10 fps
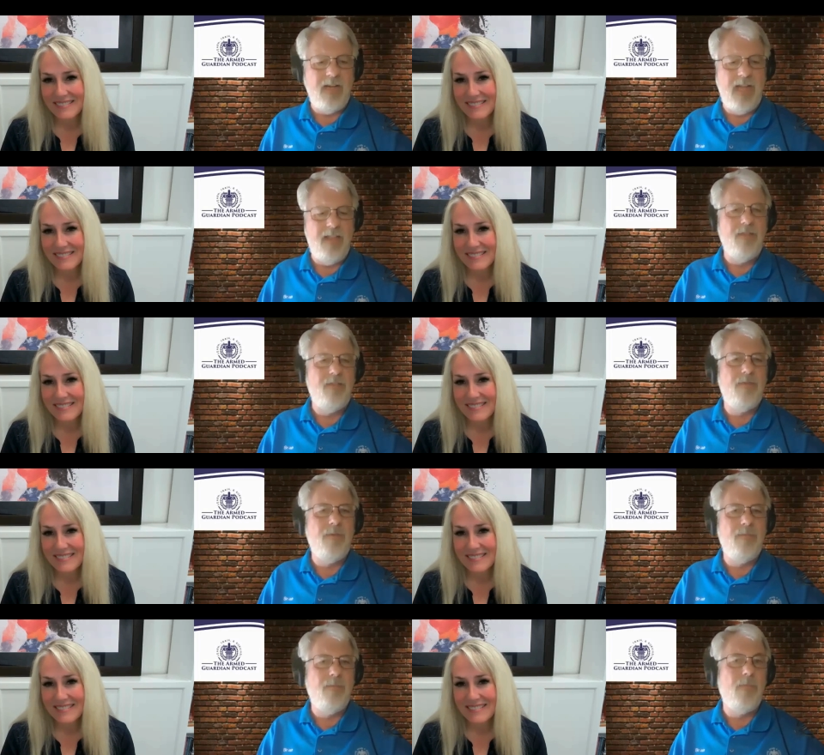Speaker 1: got this
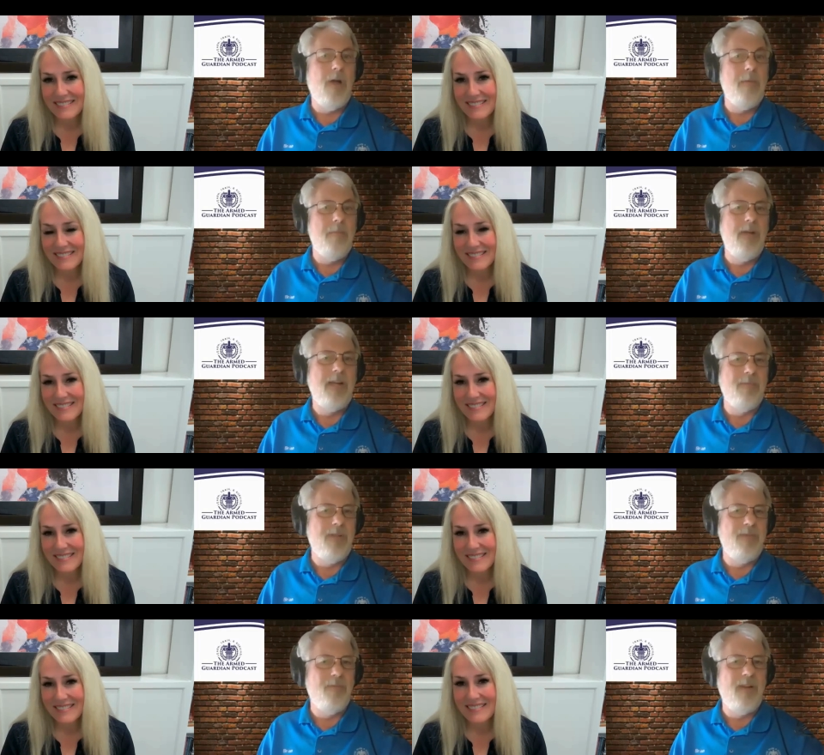from Rob
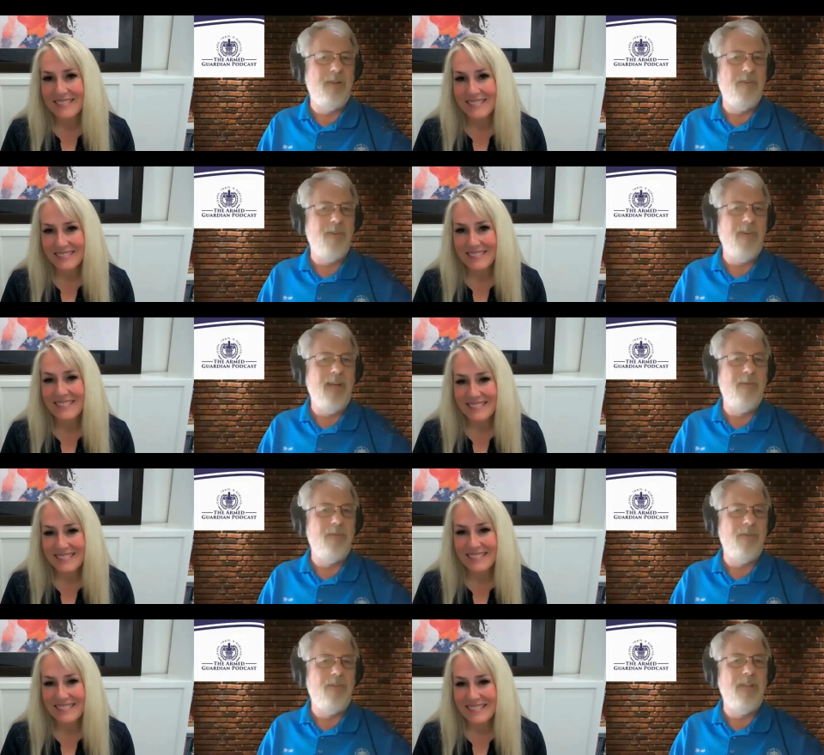Beckman whenever I
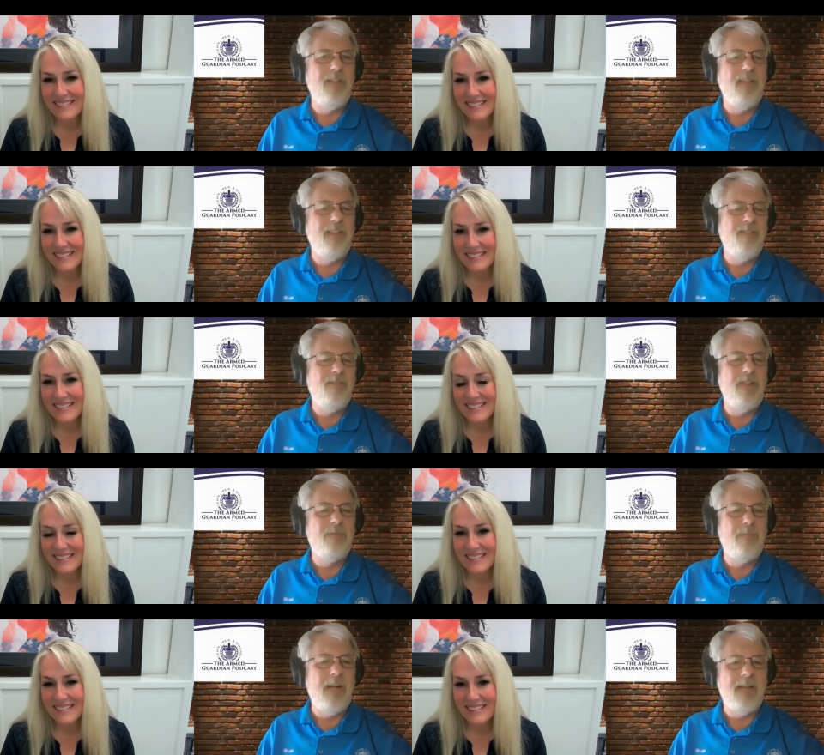was on his and his
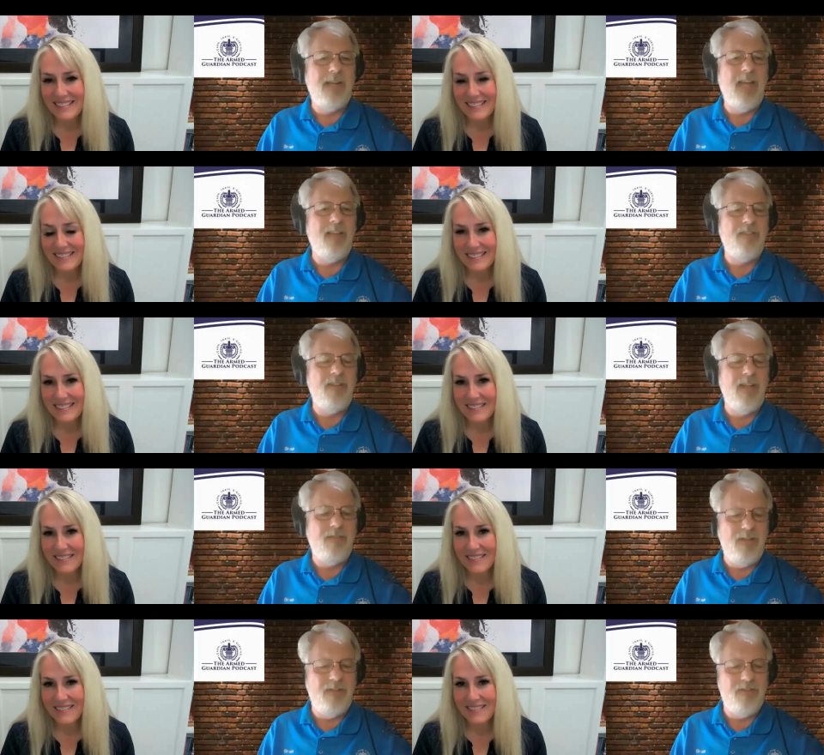podcast and
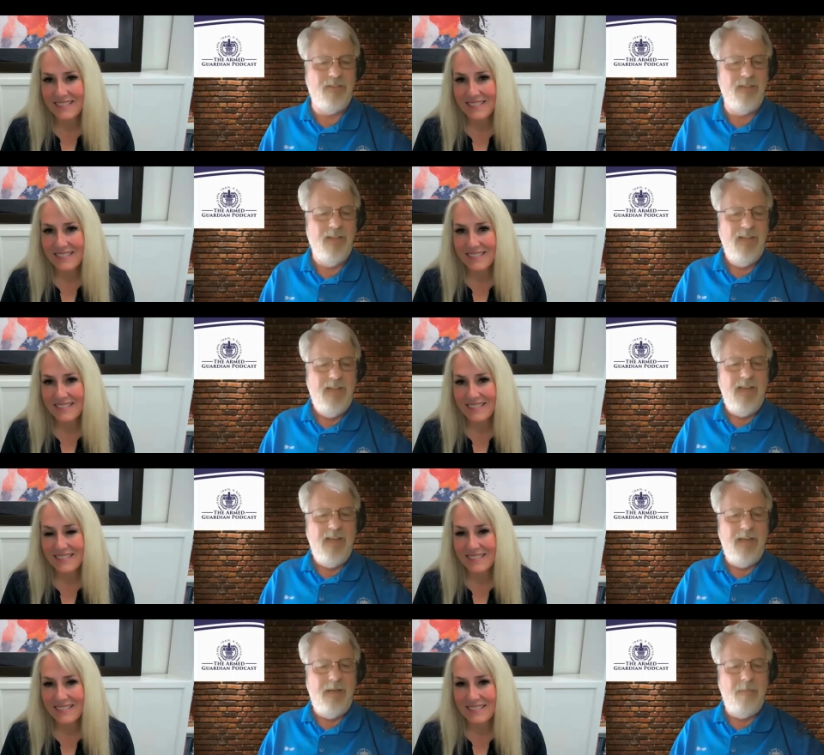have listened.
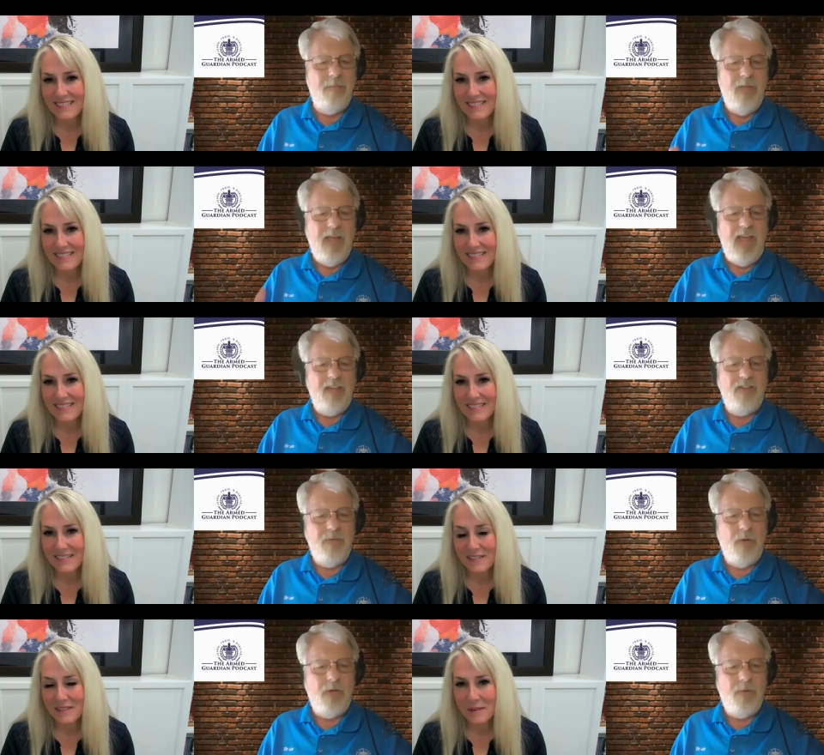Um,
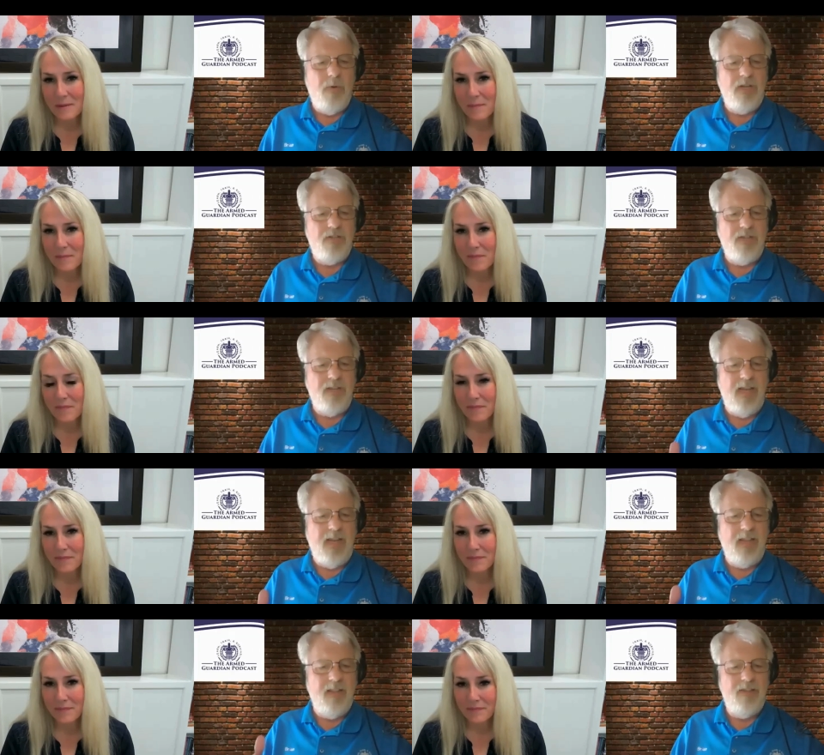asking one question,
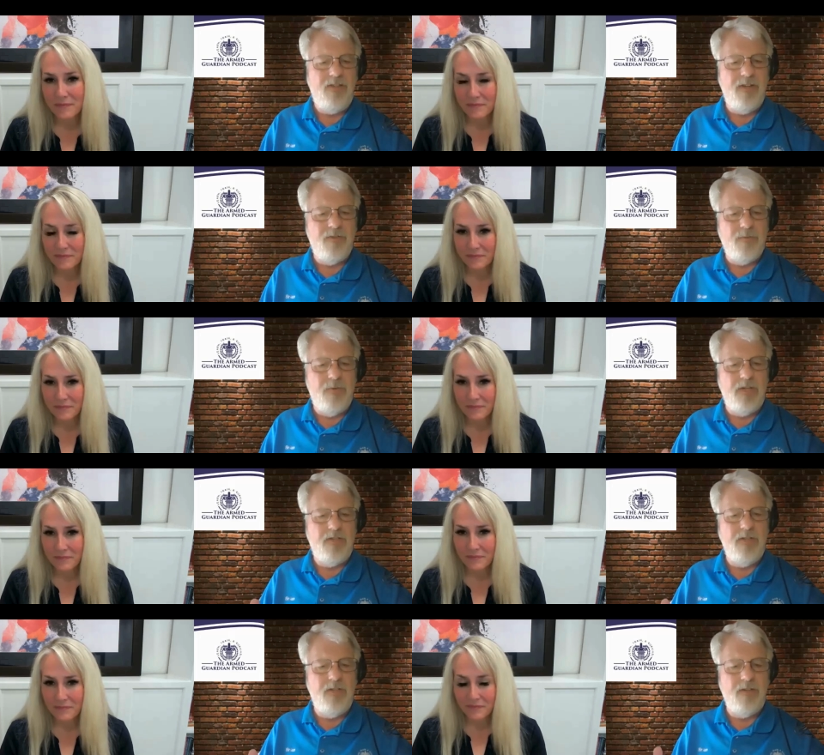and this year's
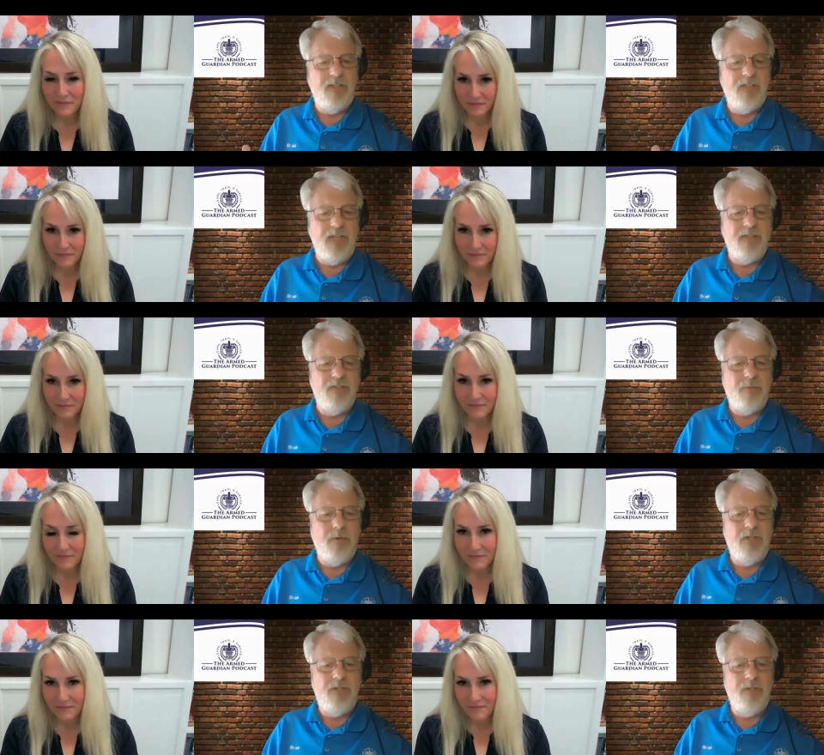question or this season's
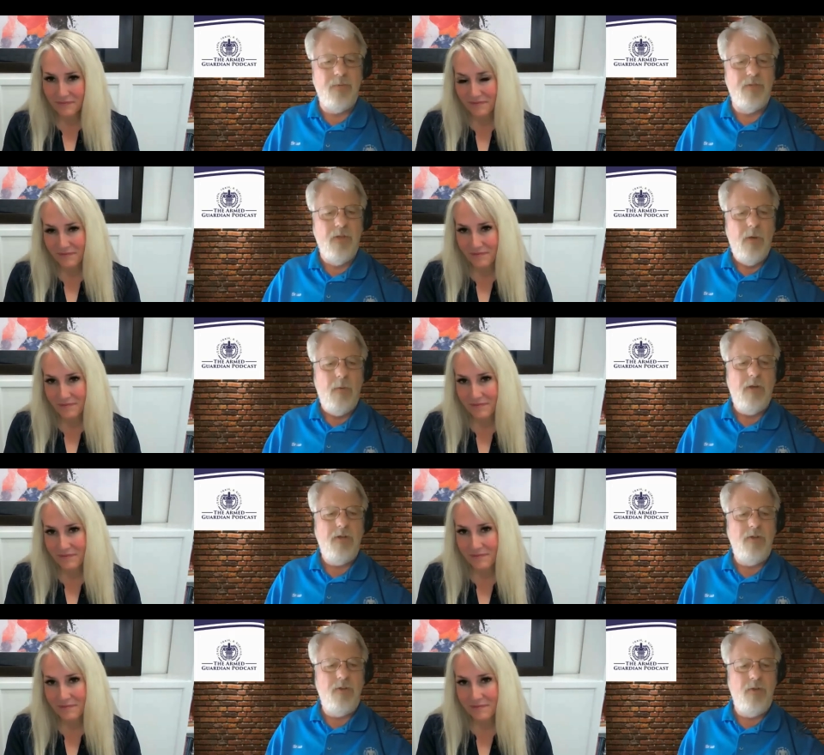question was, "What do
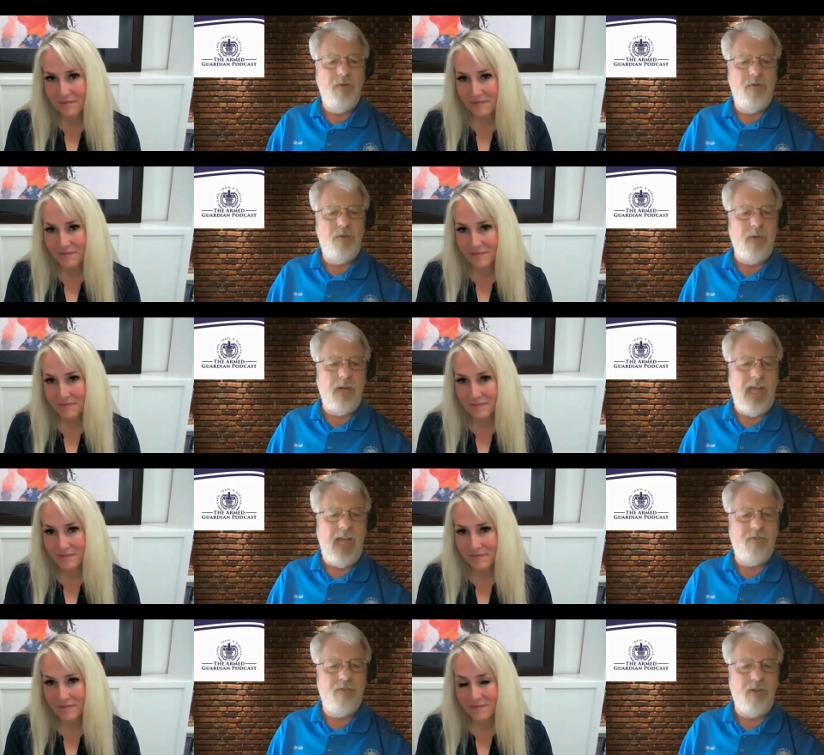you do to
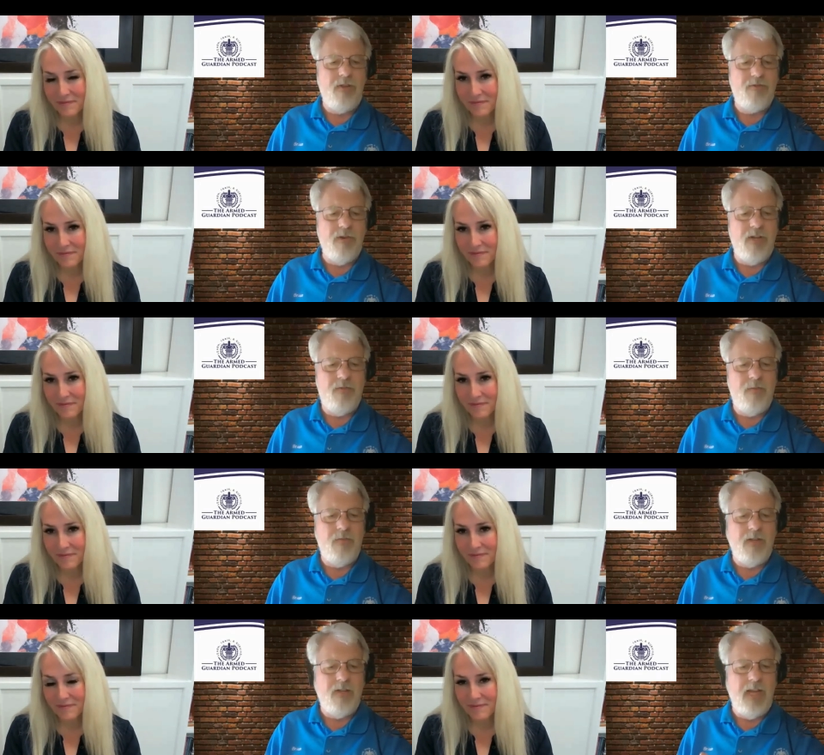relax or de-stress from
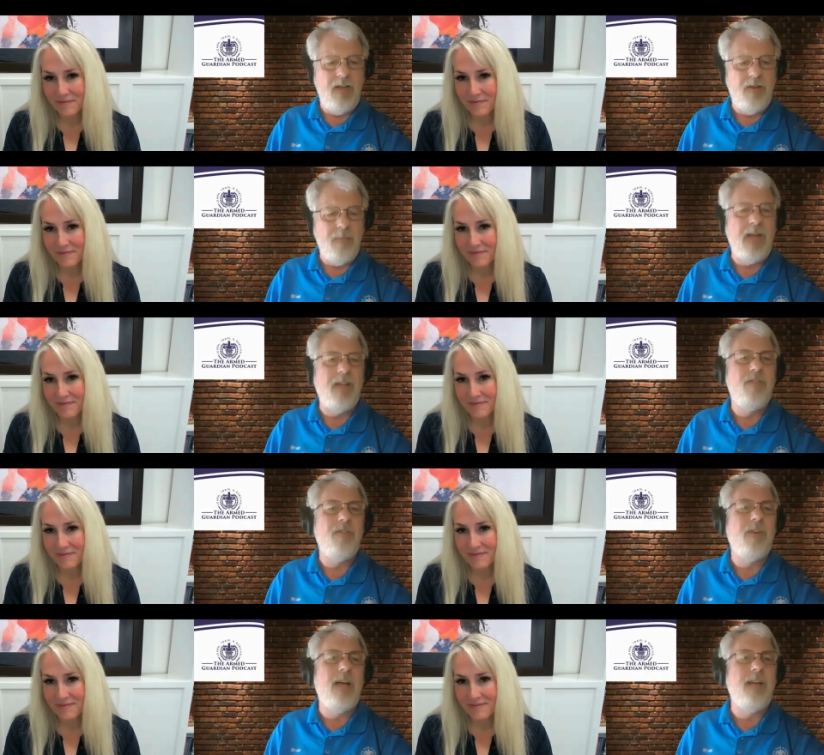the daily demands
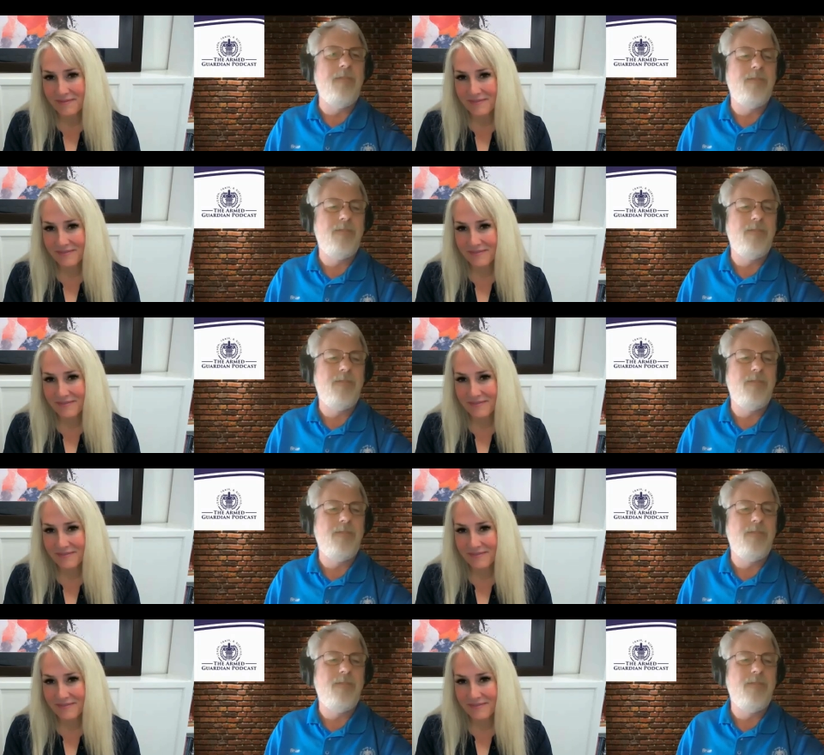of life?"